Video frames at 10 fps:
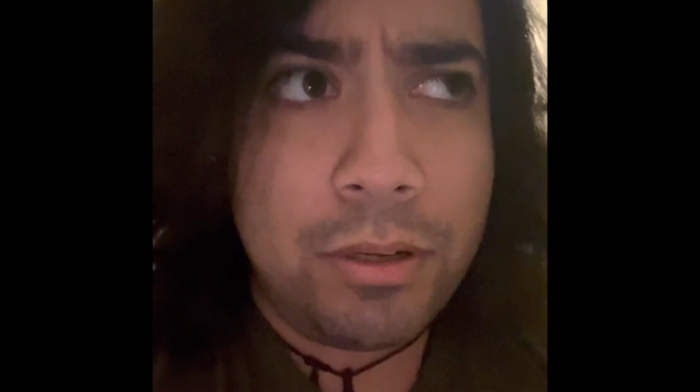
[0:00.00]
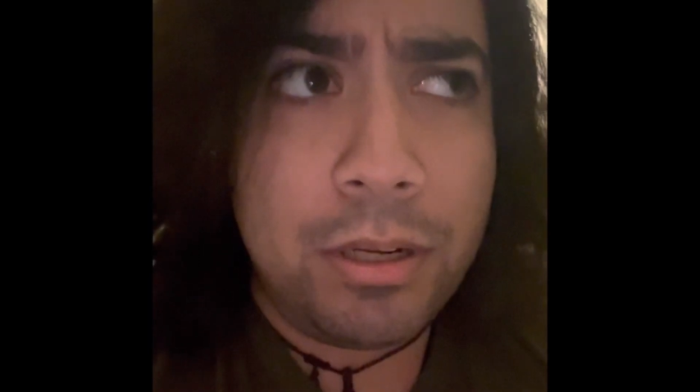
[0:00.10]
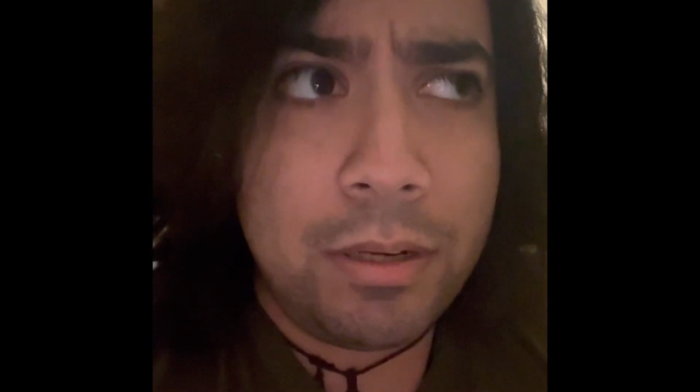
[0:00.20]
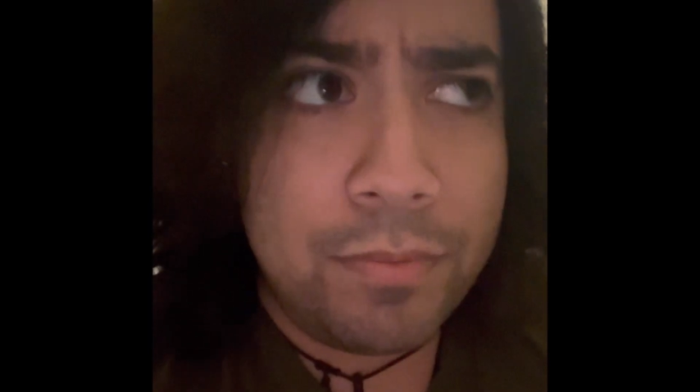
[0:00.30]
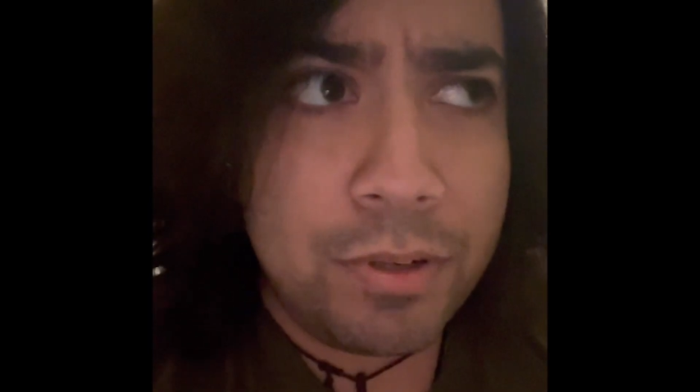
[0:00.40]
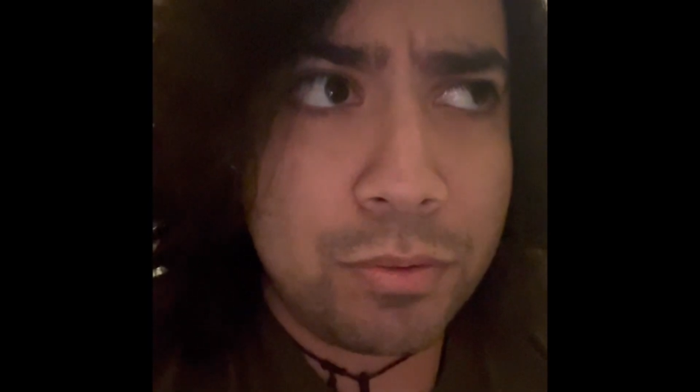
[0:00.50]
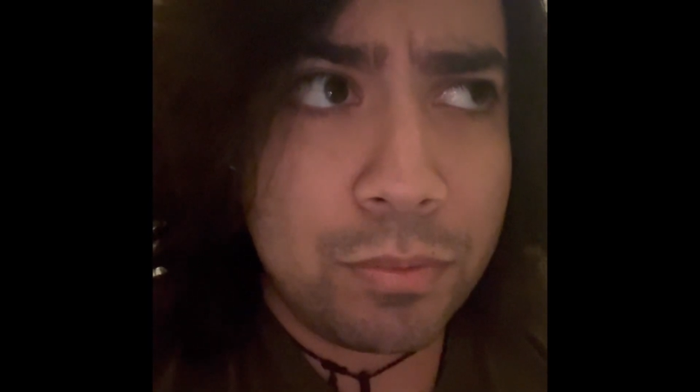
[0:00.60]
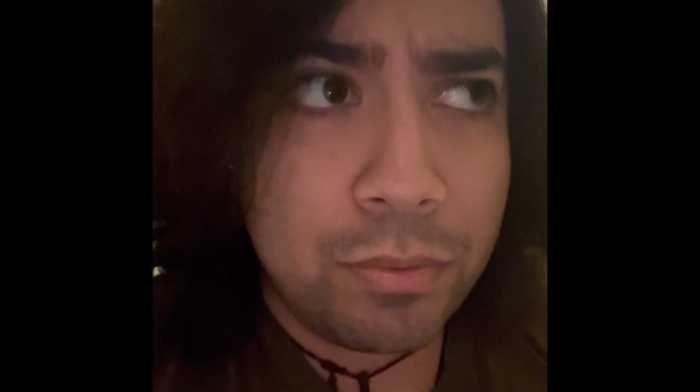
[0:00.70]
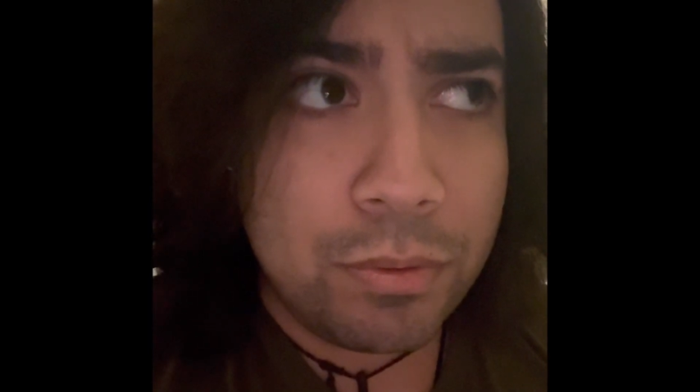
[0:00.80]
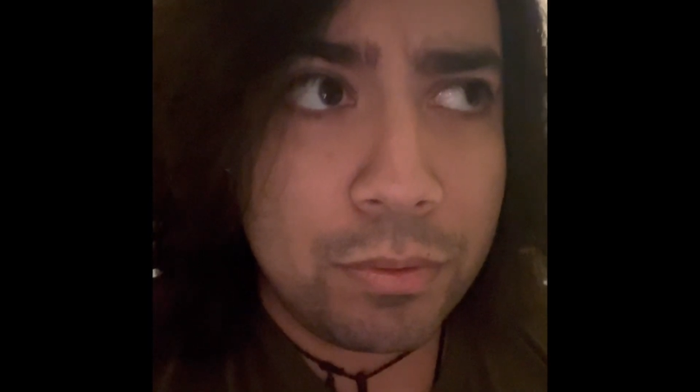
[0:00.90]

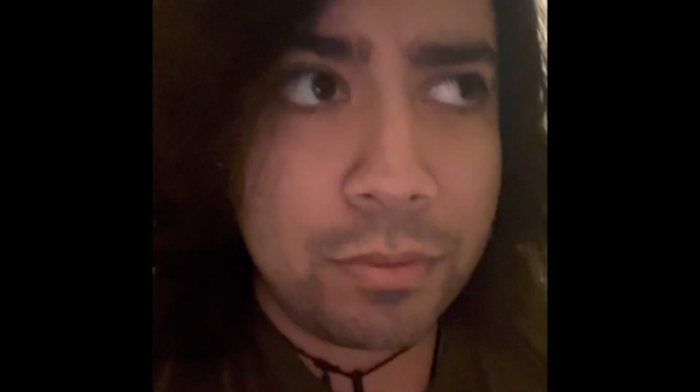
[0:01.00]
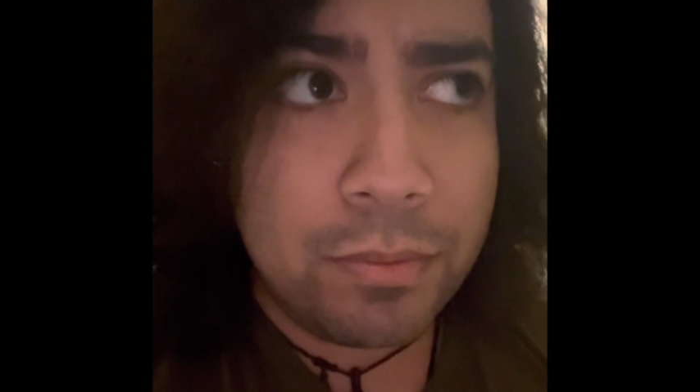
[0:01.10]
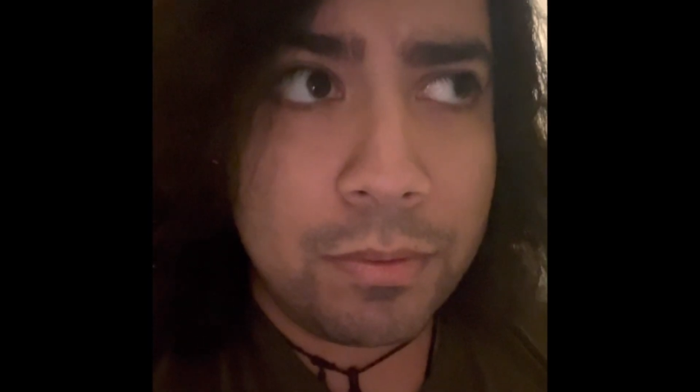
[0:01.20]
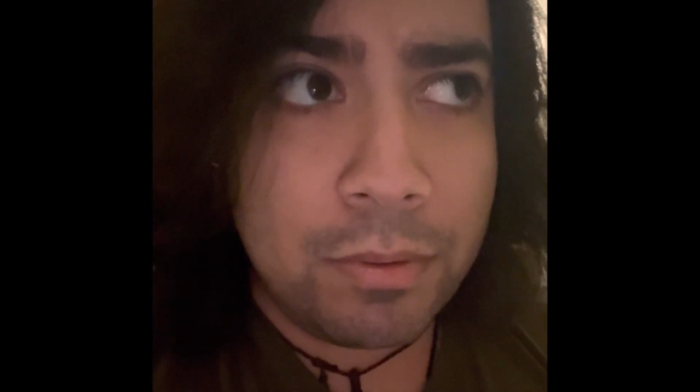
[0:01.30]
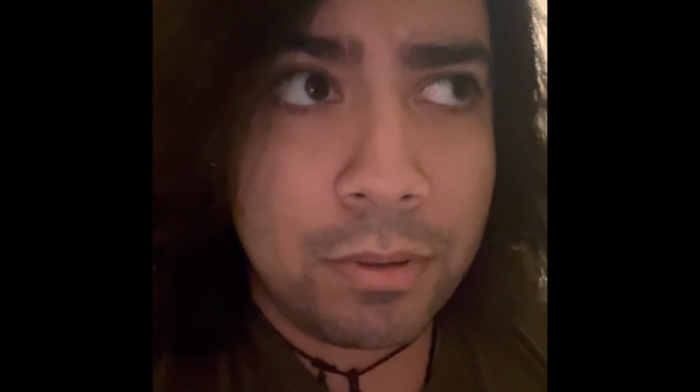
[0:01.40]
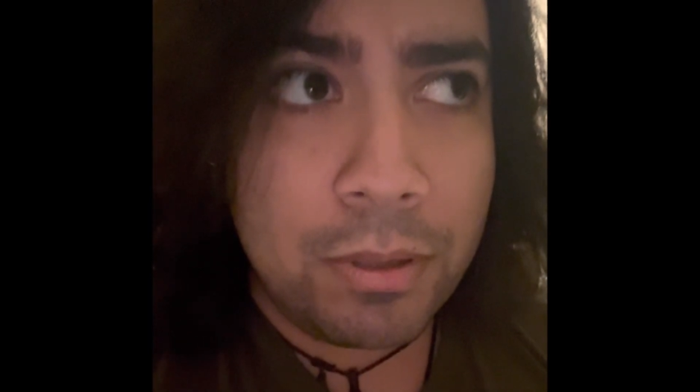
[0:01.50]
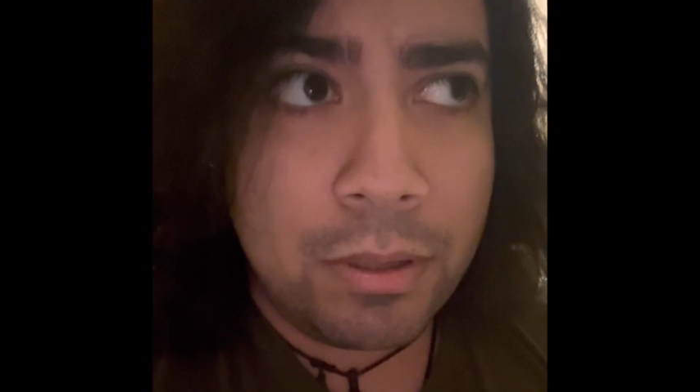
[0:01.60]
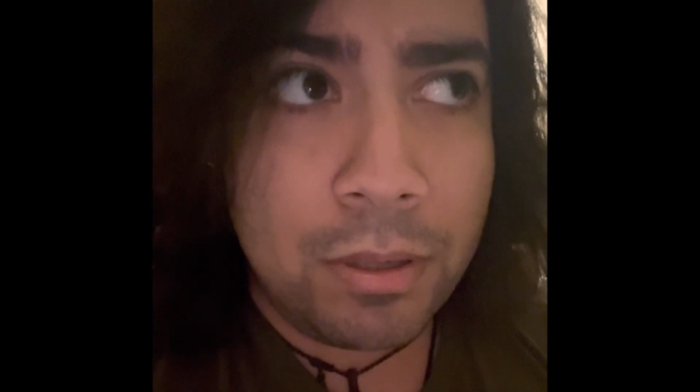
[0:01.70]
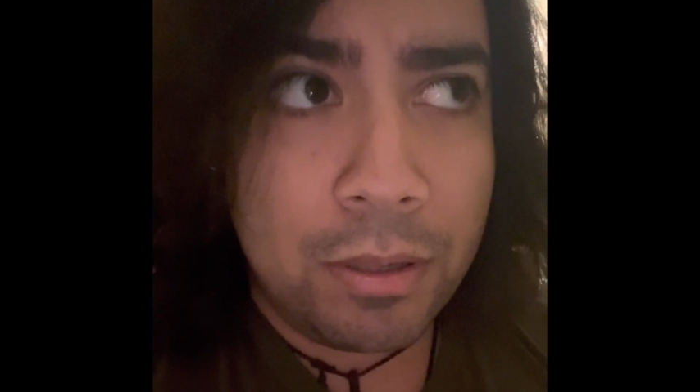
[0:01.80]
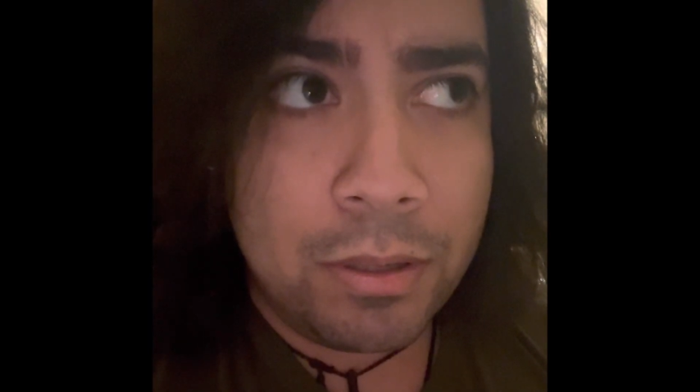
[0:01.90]
individual
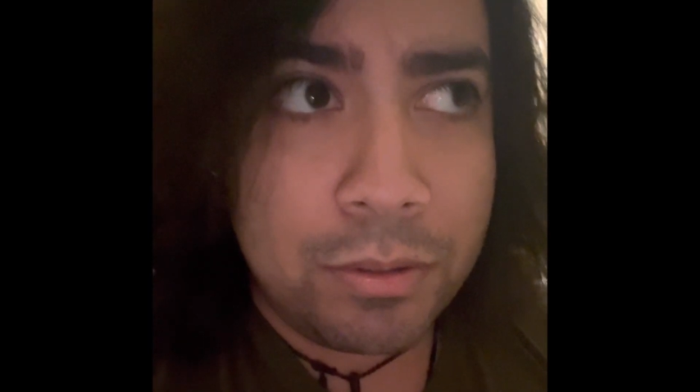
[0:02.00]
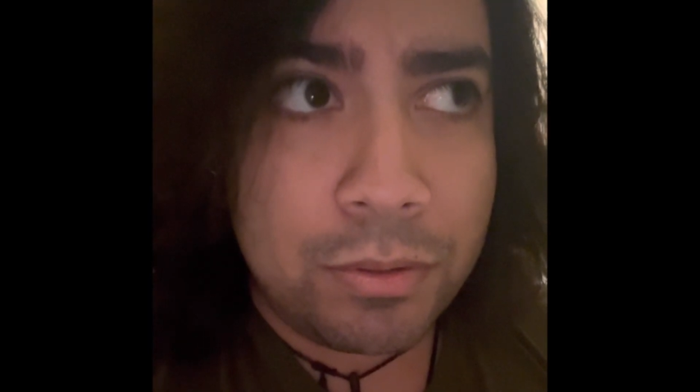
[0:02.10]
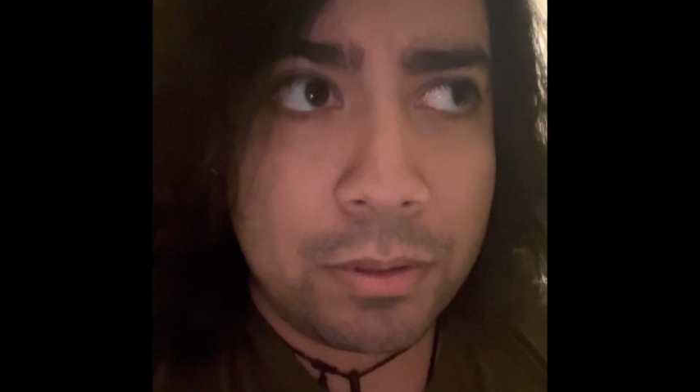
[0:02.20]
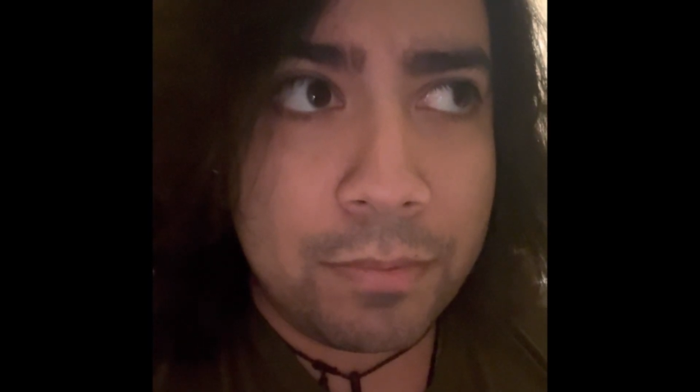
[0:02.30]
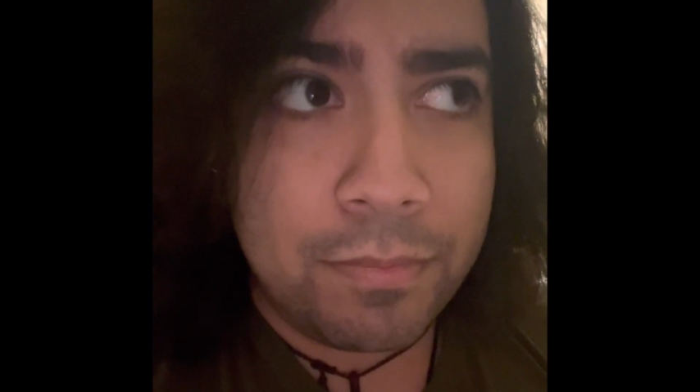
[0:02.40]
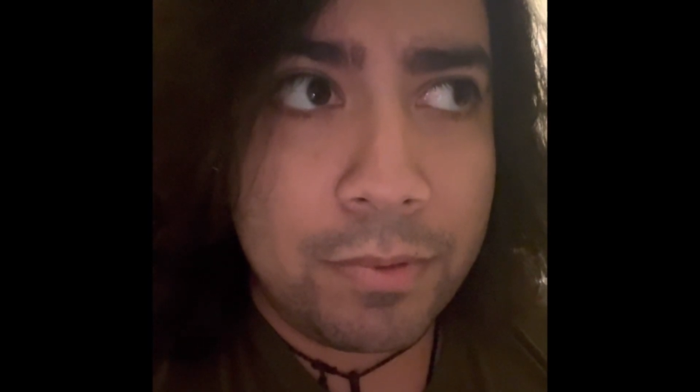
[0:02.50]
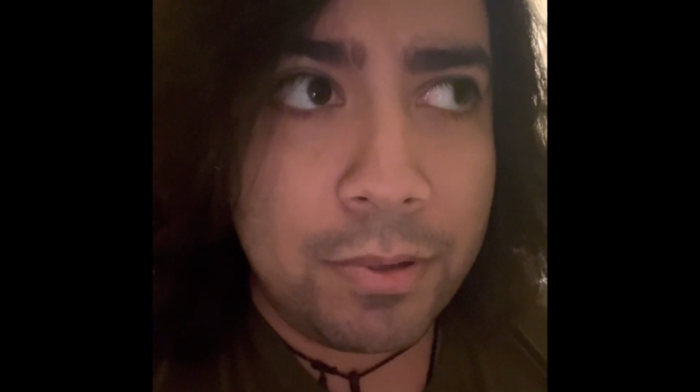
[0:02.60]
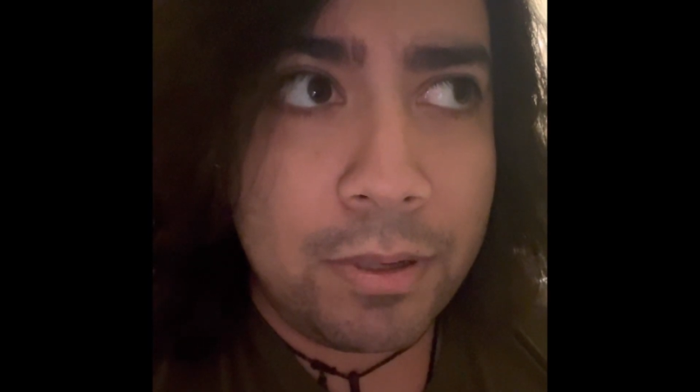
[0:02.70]
sort of